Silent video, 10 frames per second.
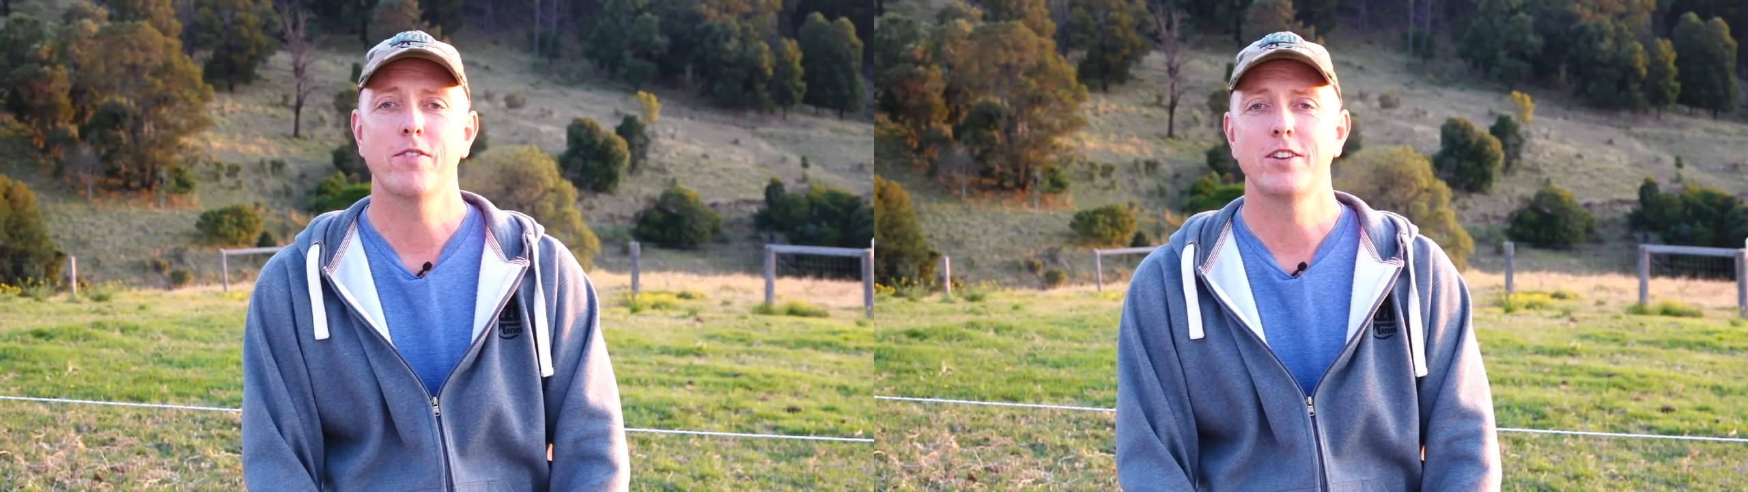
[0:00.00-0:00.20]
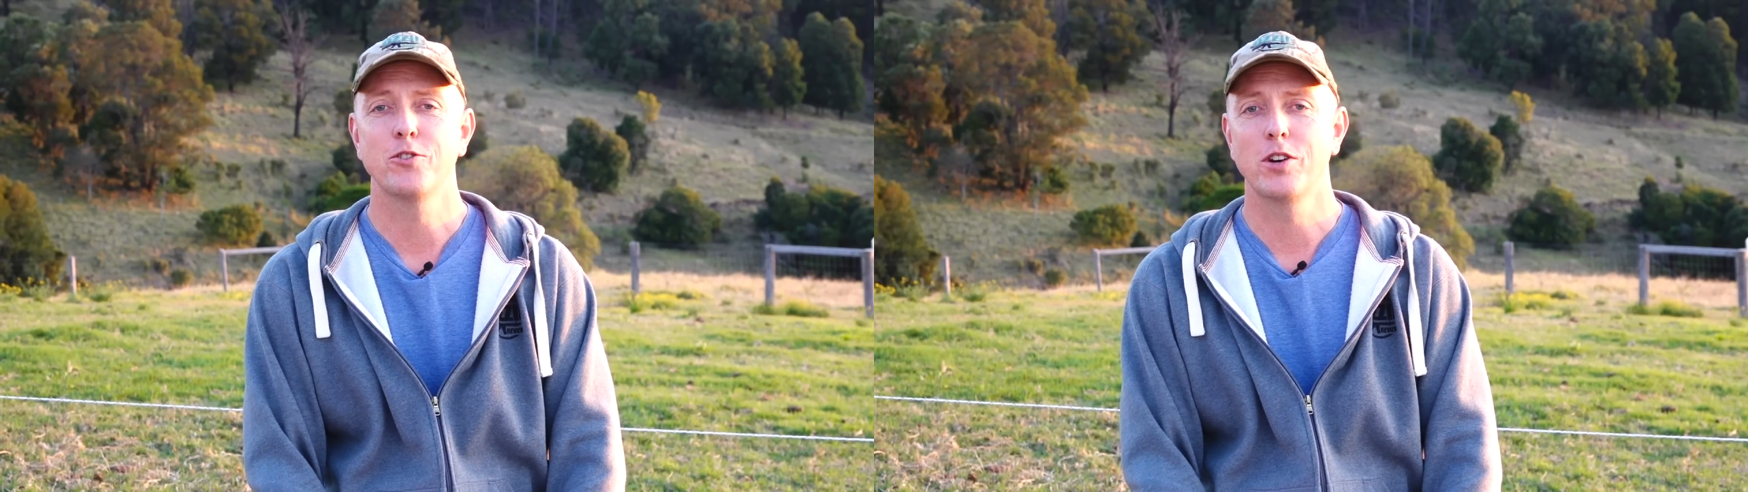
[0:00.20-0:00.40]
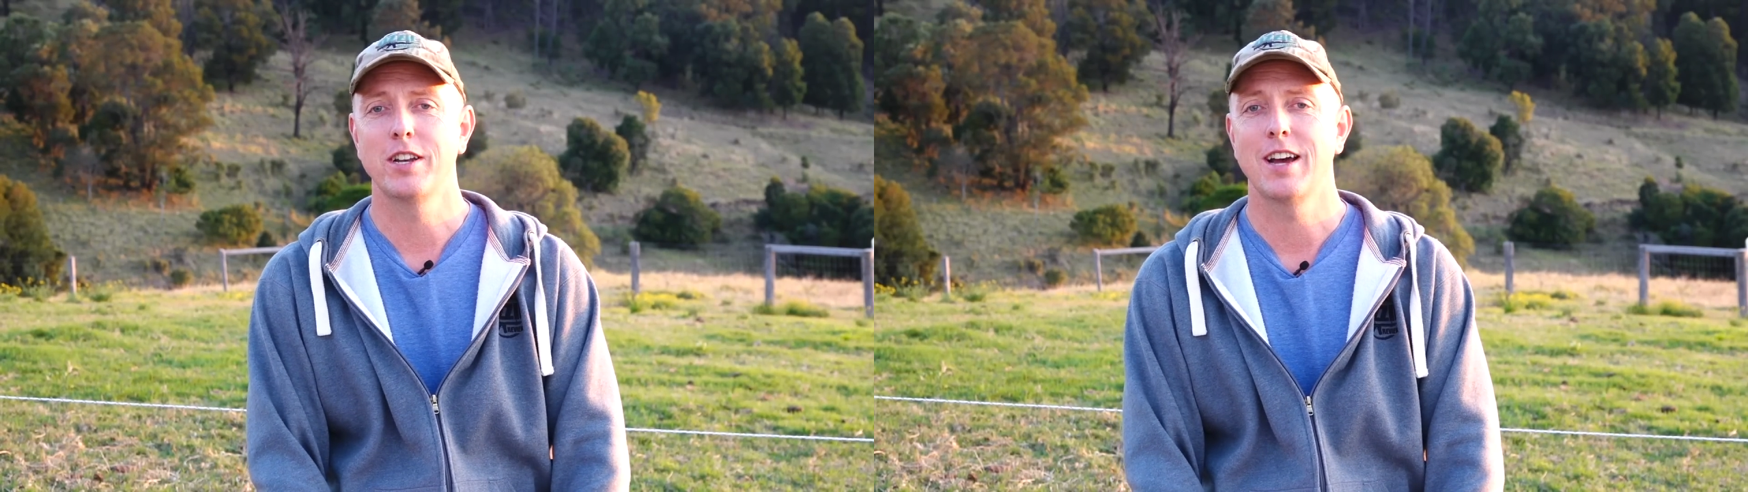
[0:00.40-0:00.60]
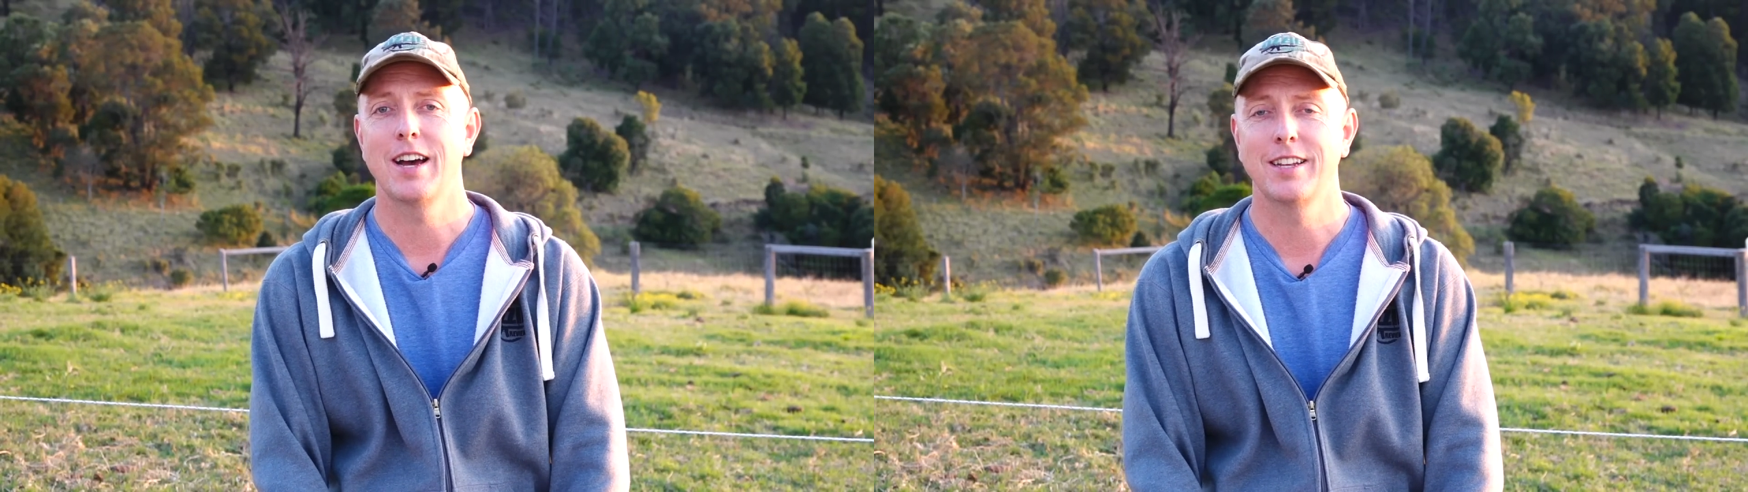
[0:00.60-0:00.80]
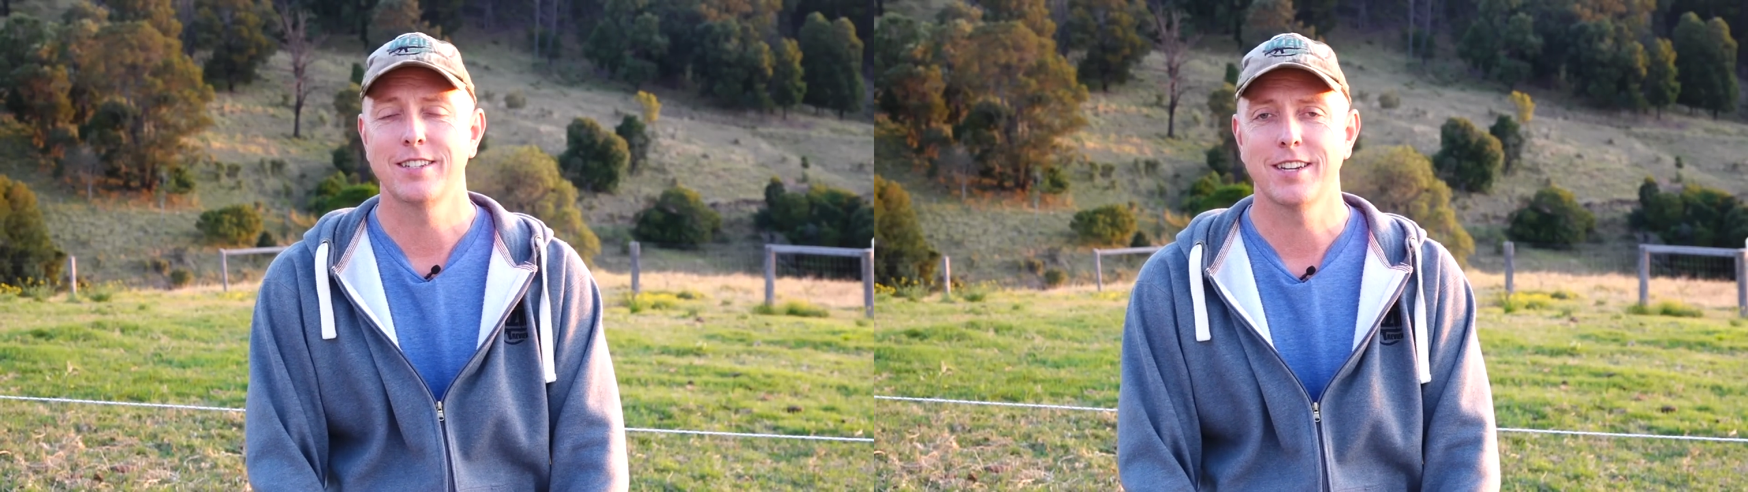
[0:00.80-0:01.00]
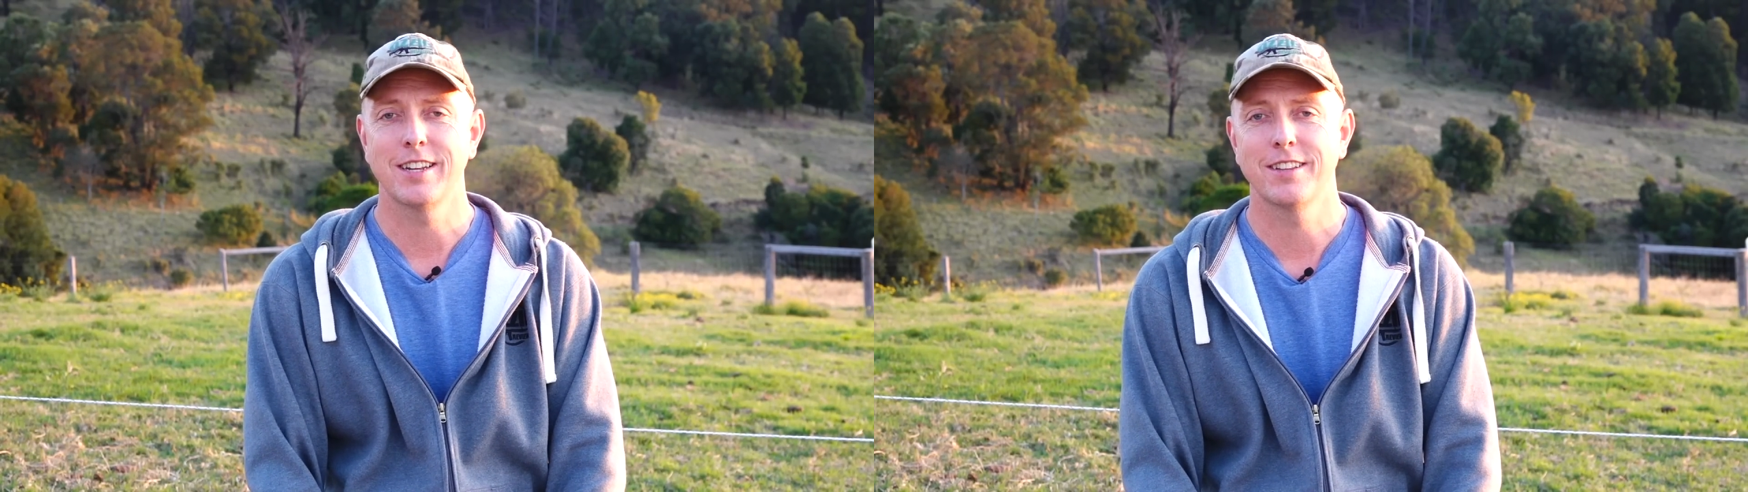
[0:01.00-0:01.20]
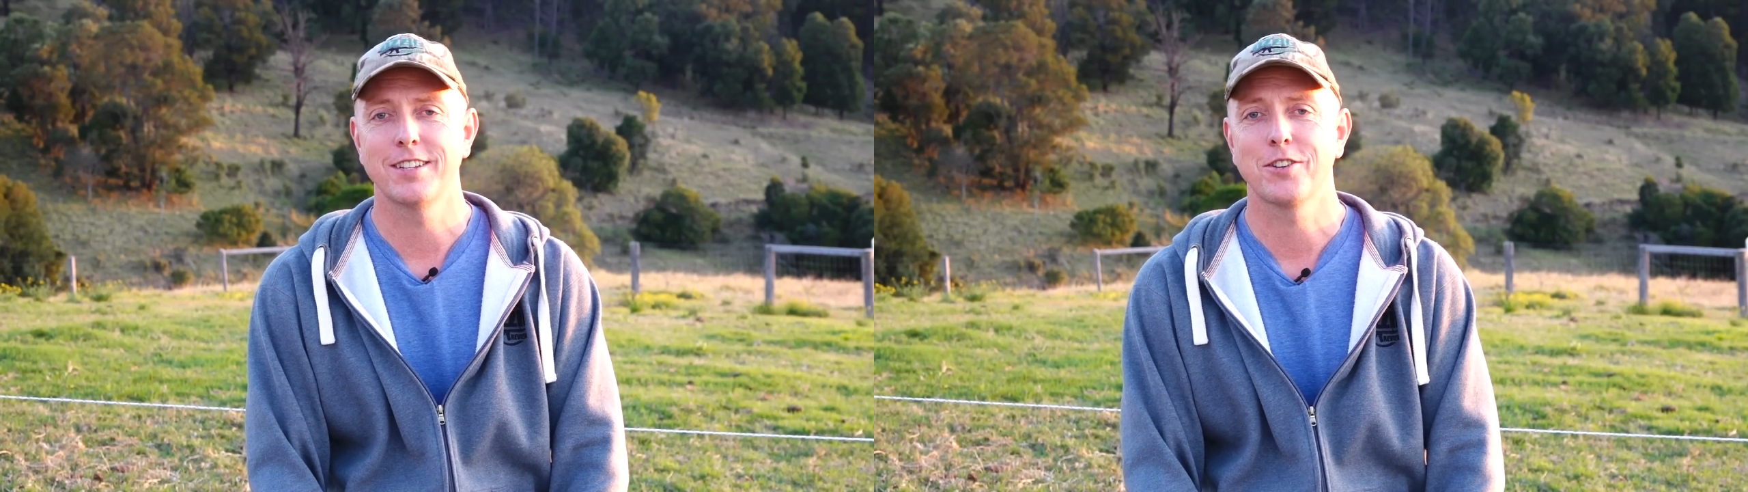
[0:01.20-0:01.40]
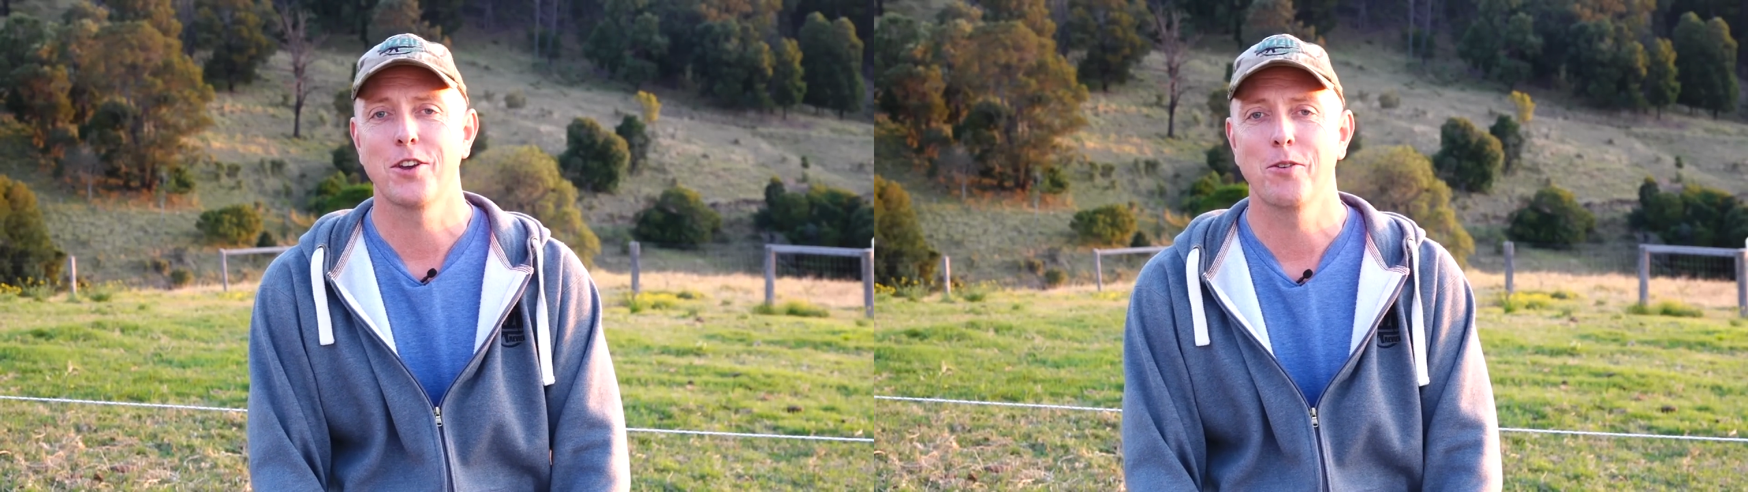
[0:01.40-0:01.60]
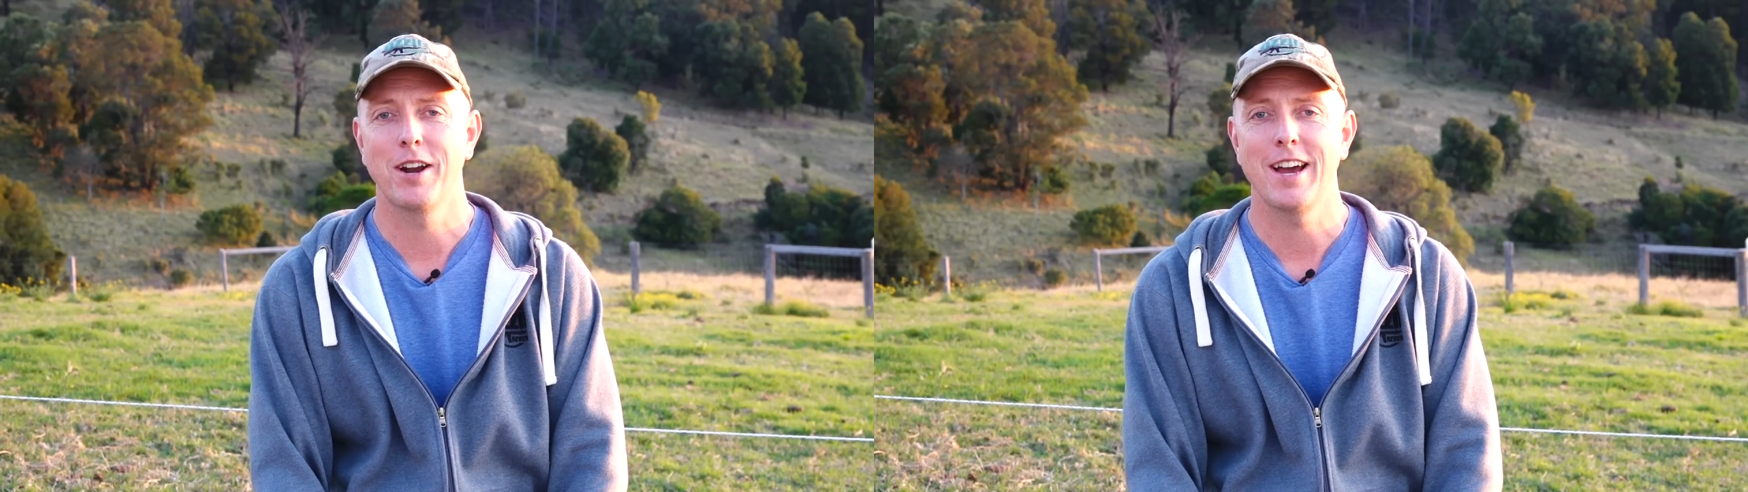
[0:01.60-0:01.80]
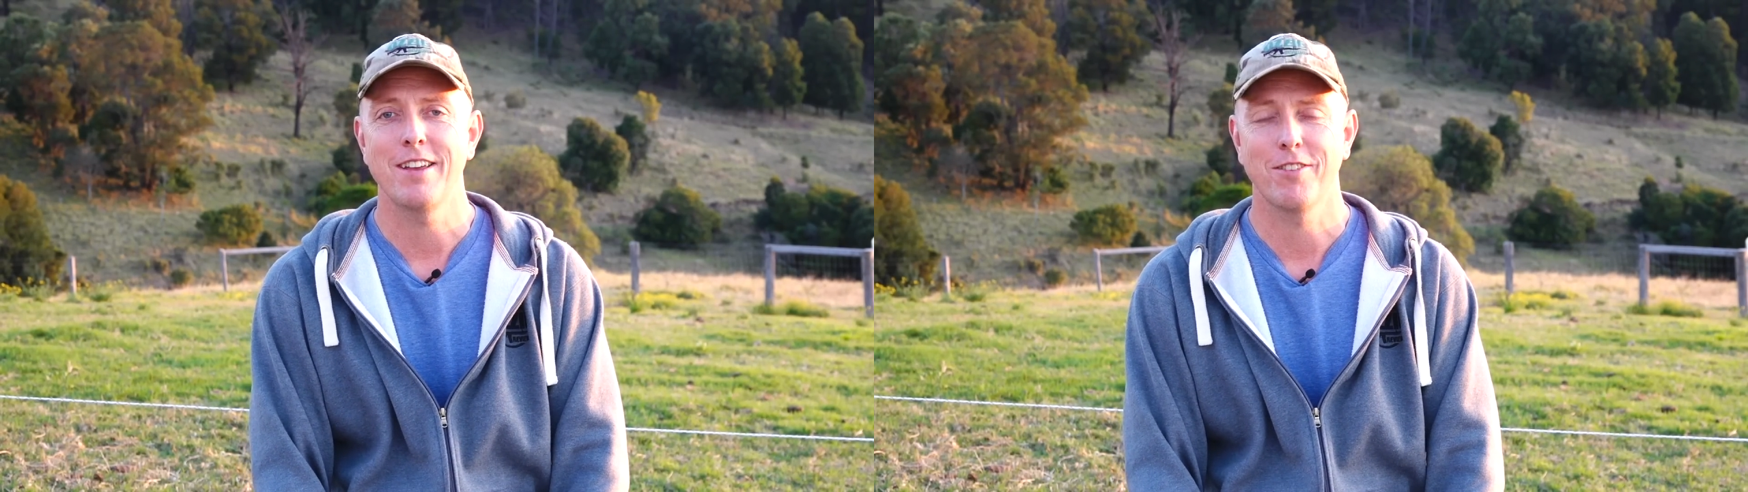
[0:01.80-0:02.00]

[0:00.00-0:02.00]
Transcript: enjoyed listening to this Q&A,